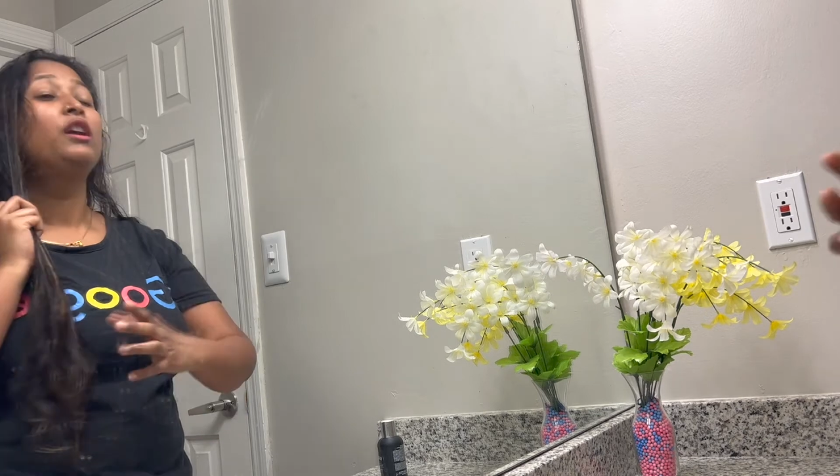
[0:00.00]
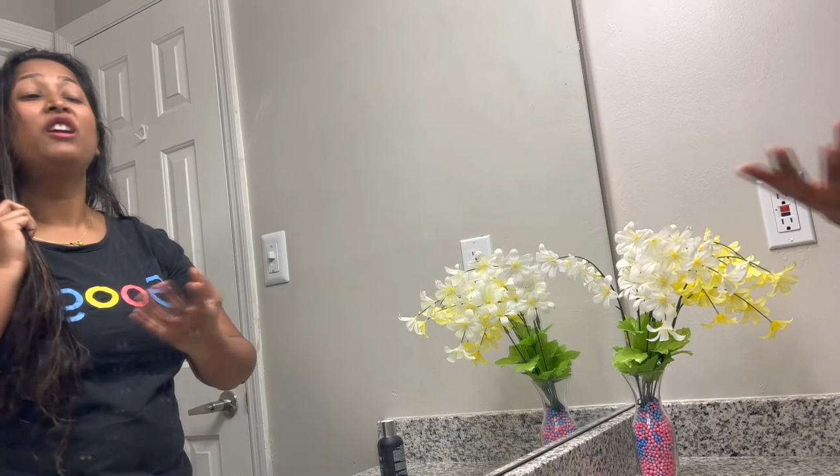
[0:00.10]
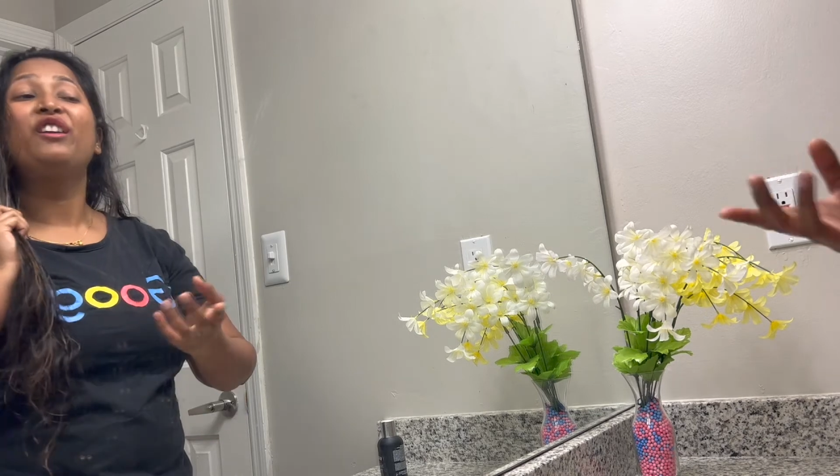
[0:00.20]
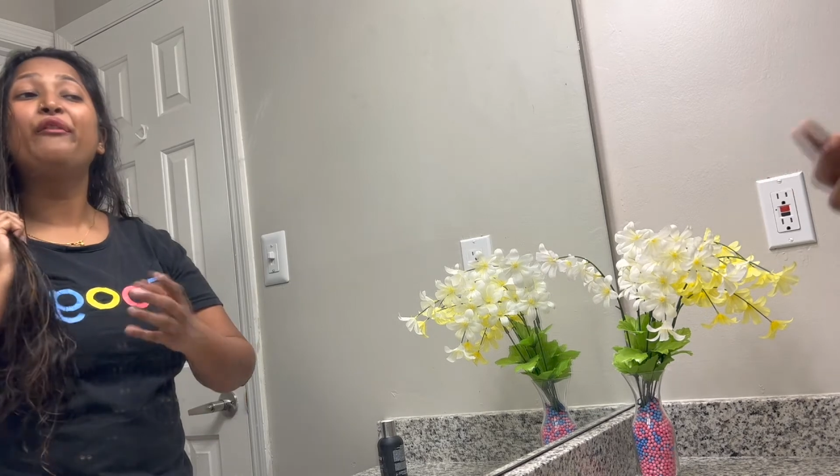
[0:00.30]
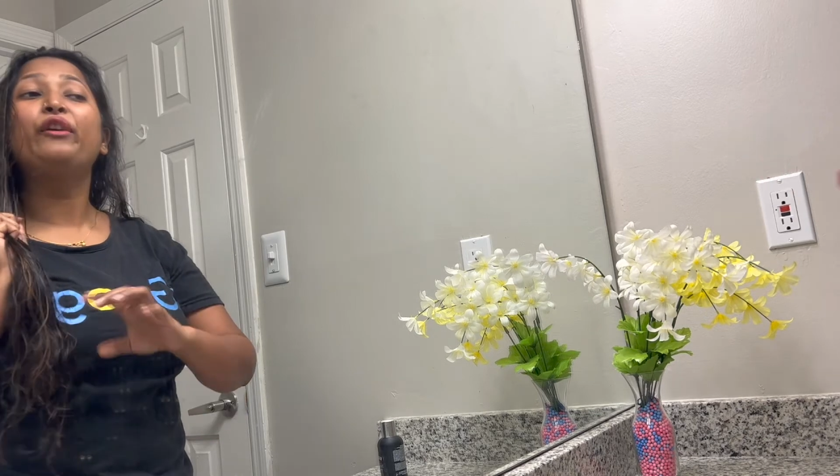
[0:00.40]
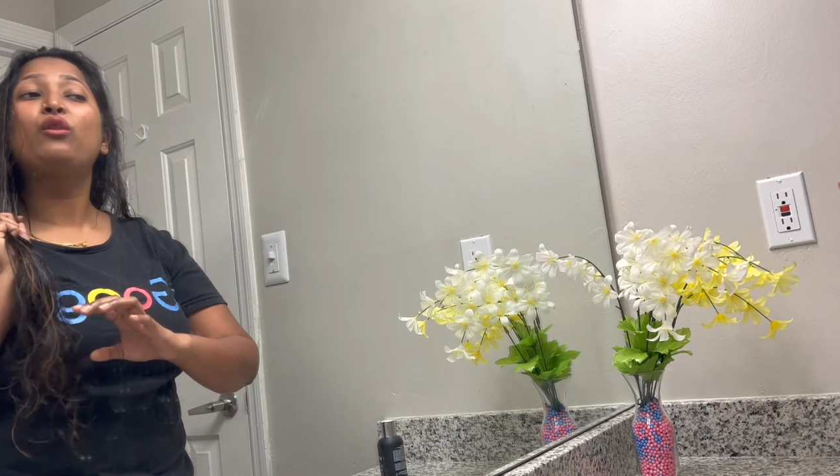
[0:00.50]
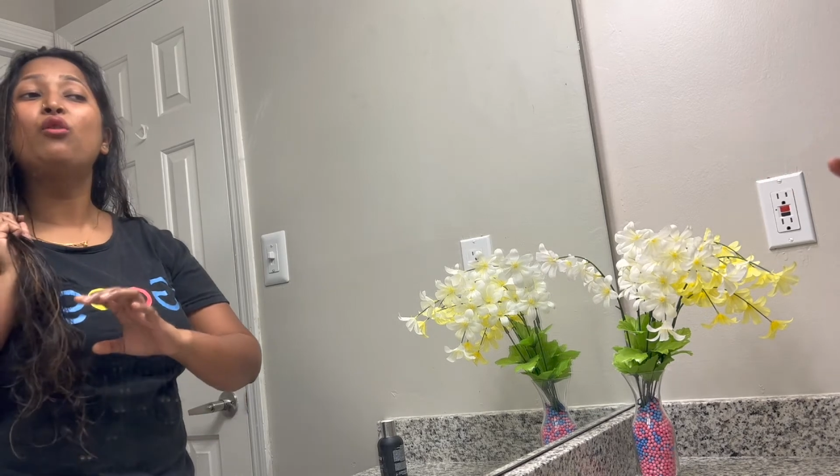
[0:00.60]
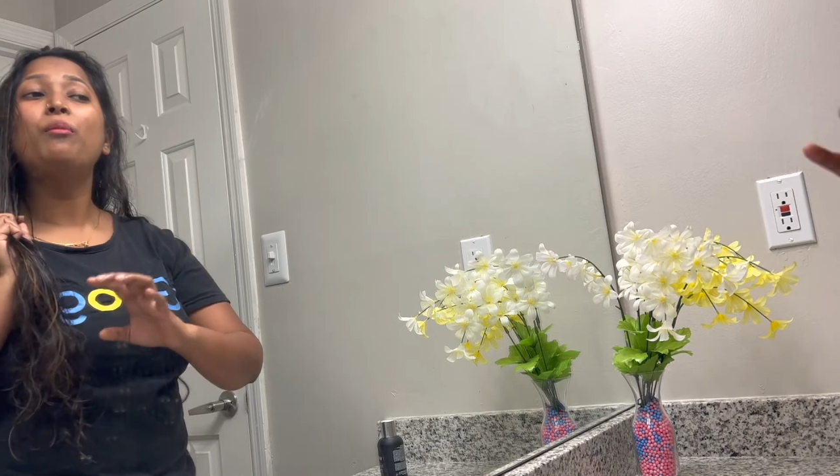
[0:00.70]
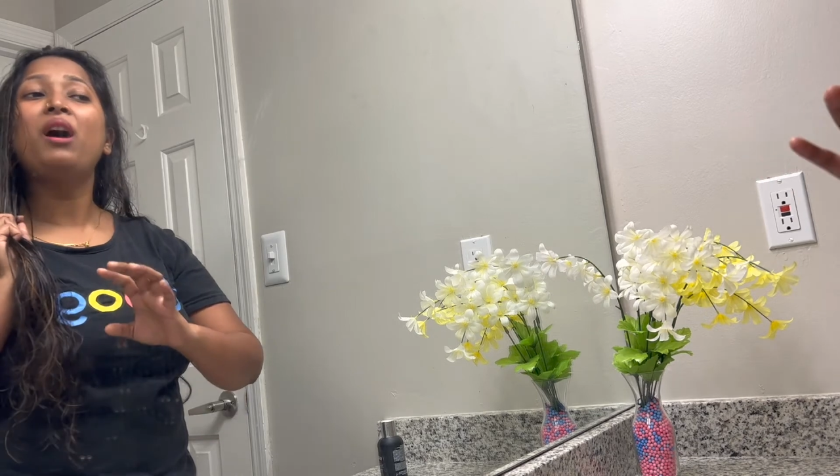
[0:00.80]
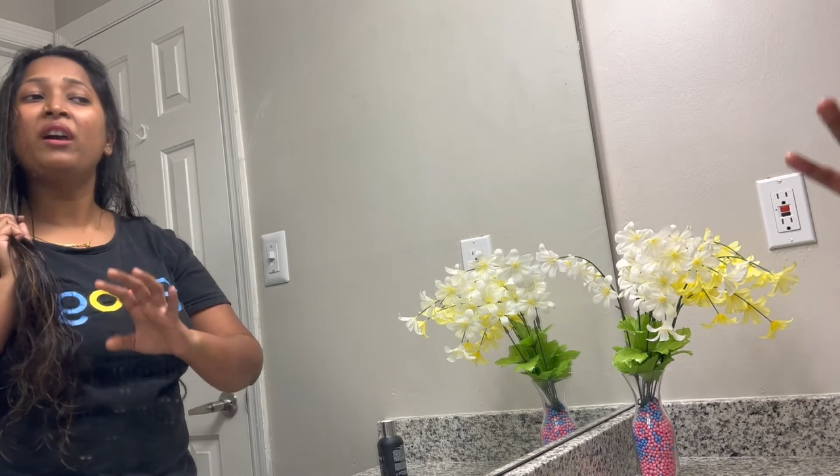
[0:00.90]
If we
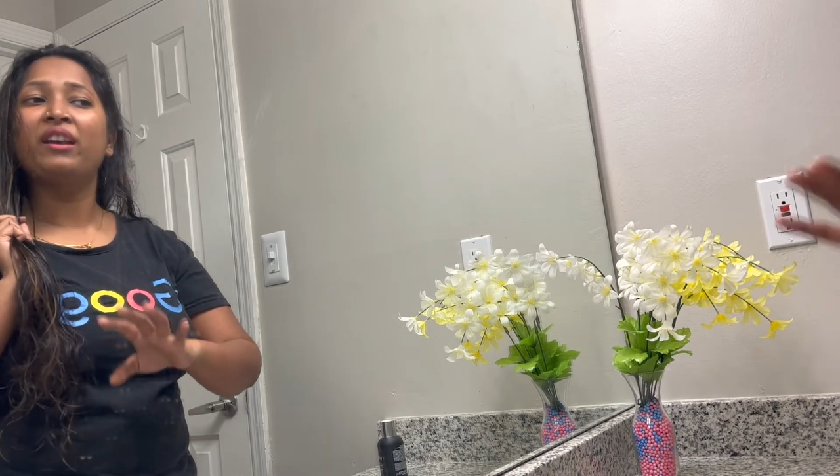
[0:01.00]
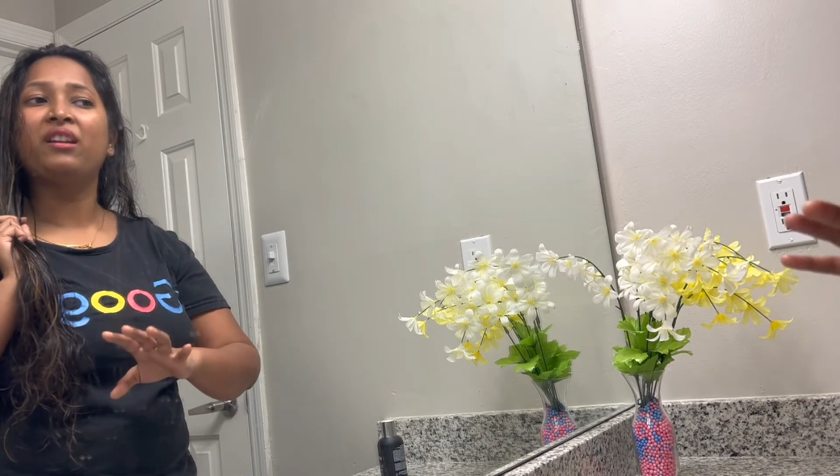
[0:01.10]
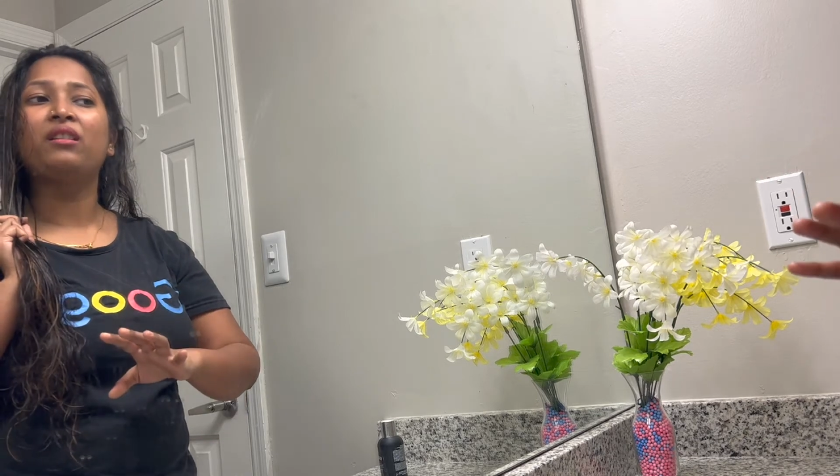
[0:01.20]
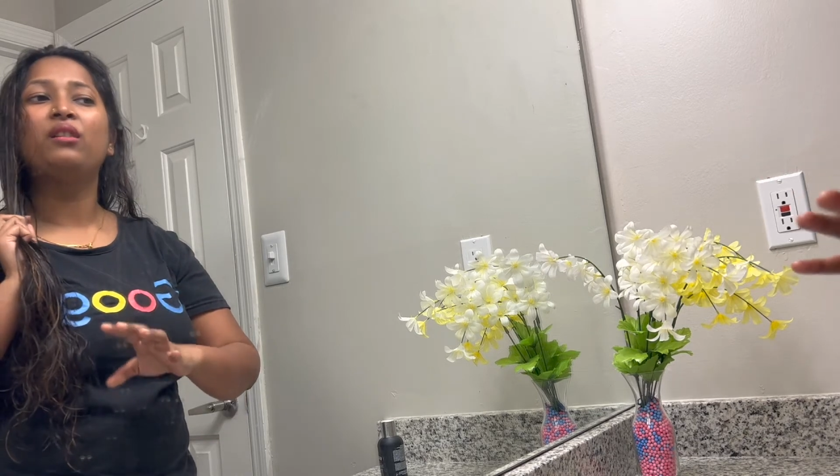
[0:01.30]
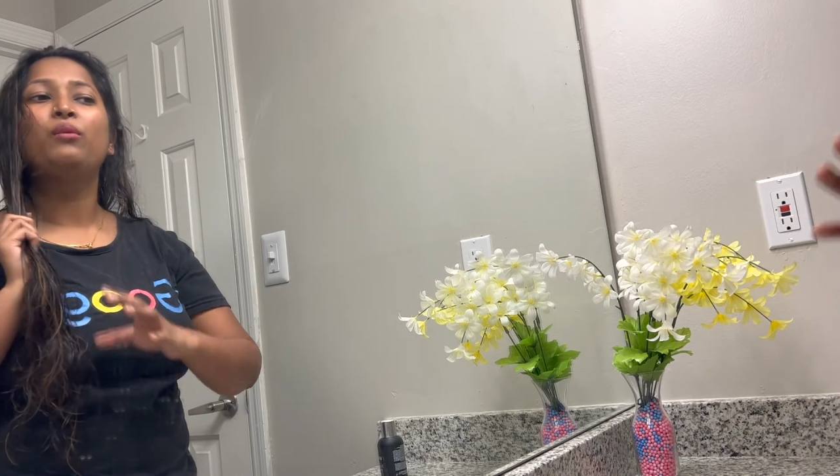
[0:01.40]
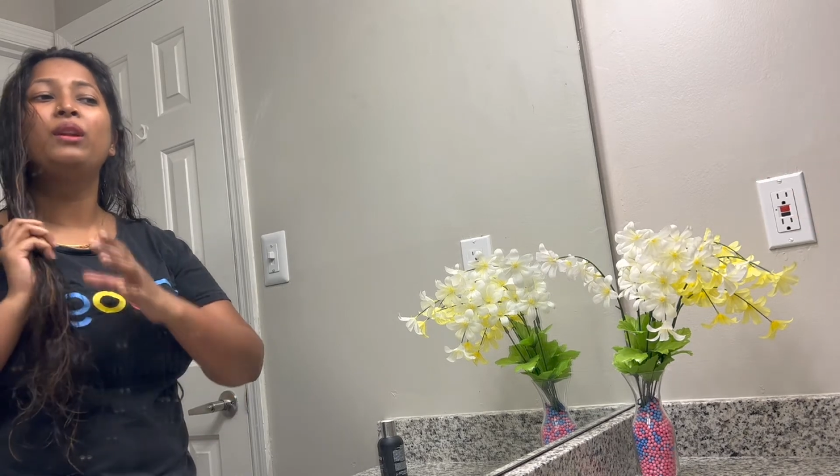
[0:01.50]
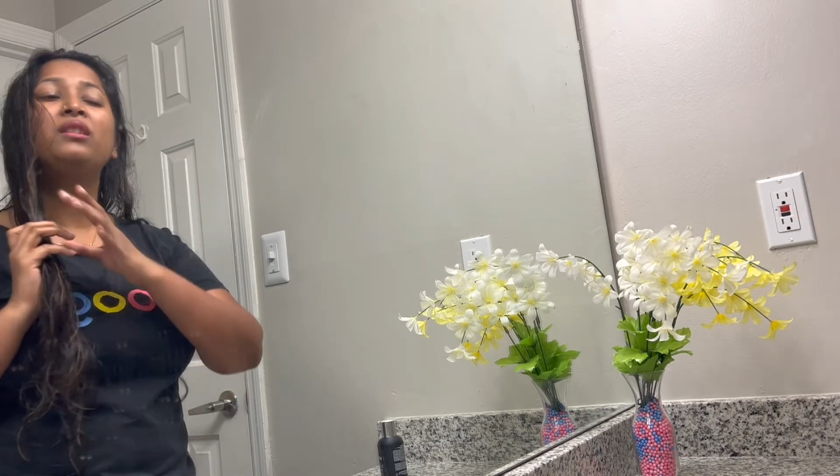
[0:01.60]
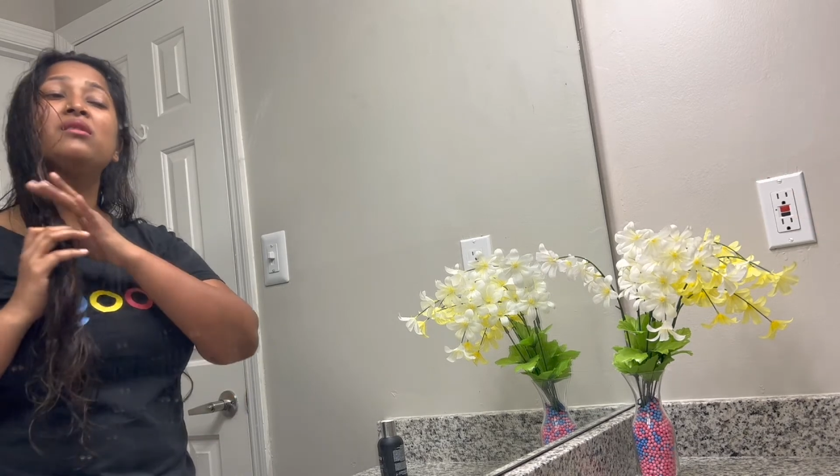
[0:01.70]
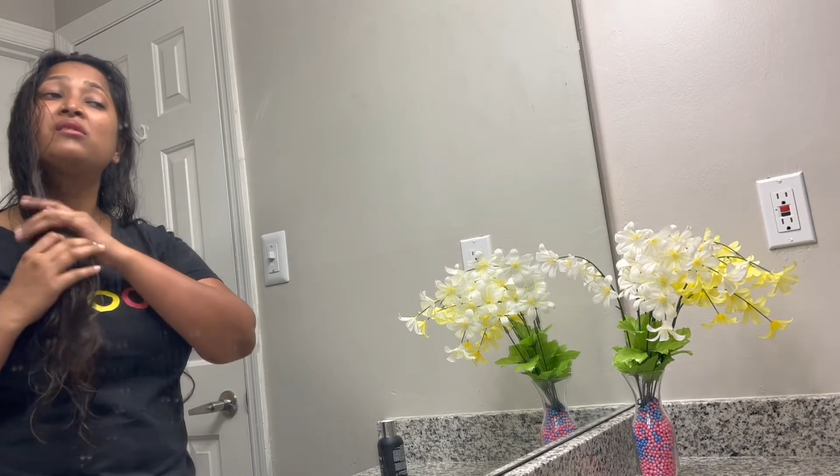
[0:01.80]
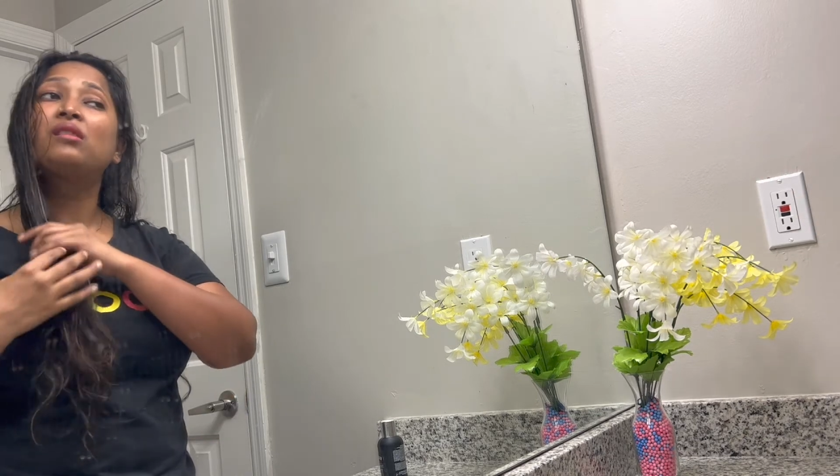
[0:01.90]
comb our hair when it
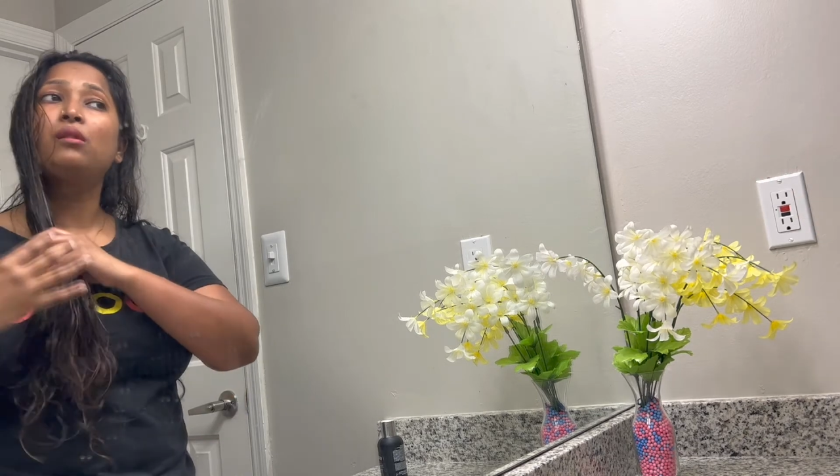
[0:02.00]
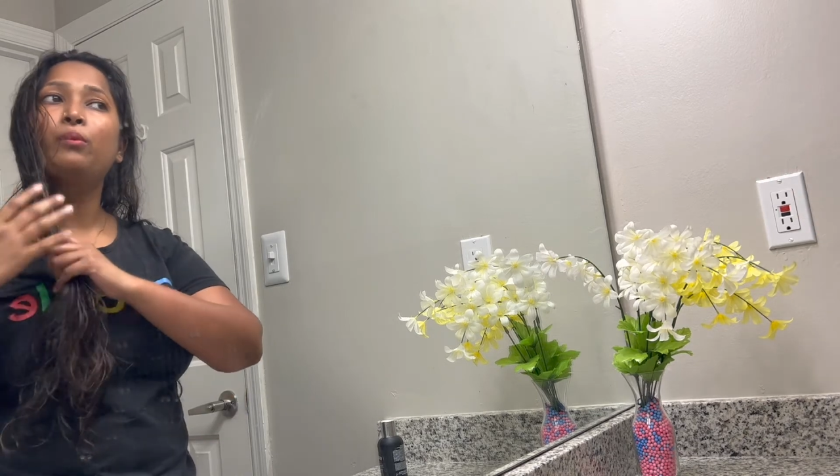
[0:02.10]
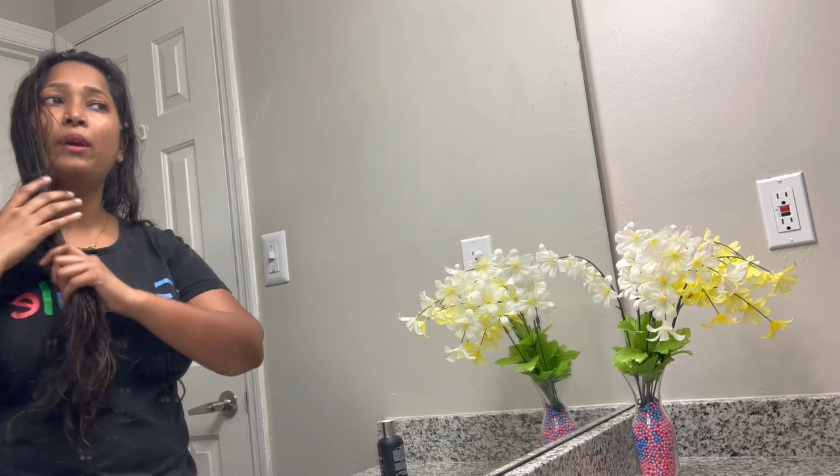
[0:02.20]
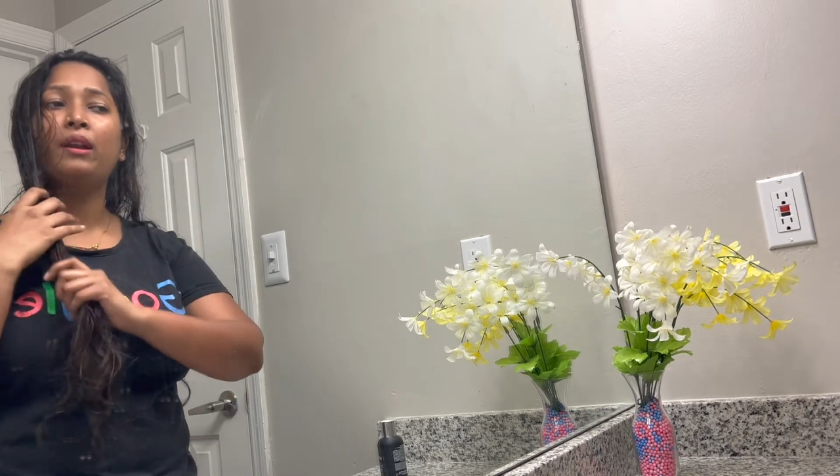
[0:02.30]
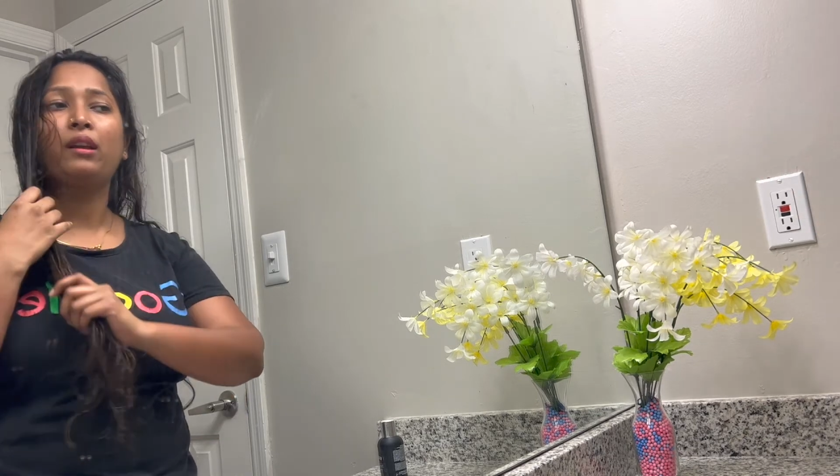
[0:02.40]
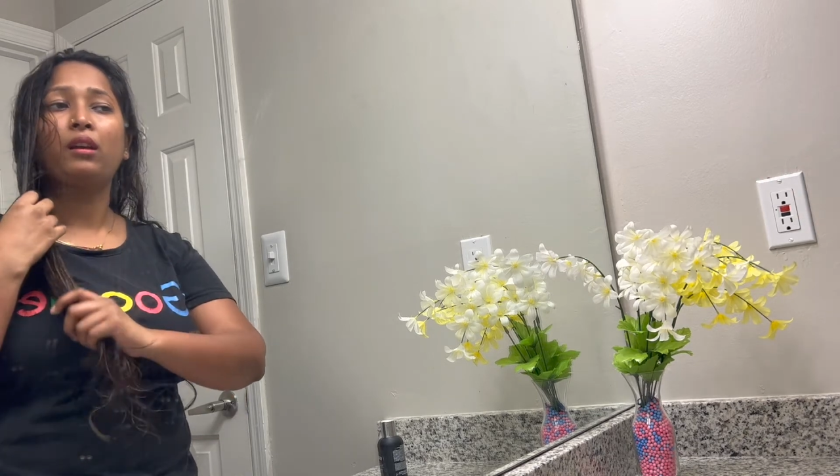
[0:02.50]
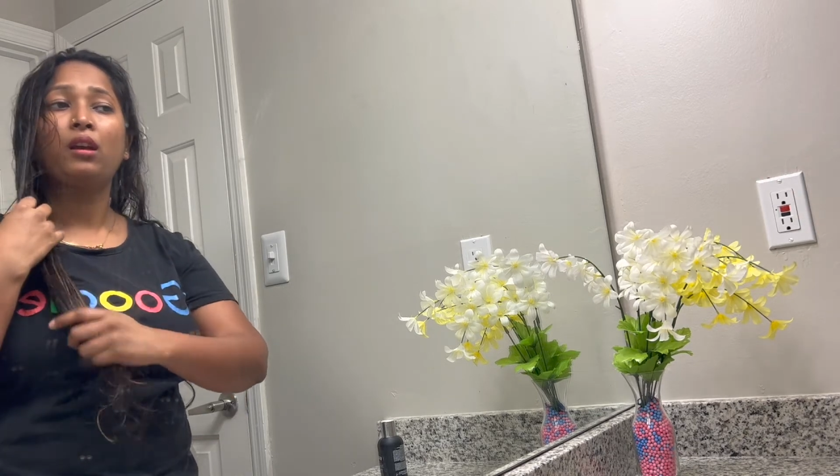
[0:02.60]
is still wet,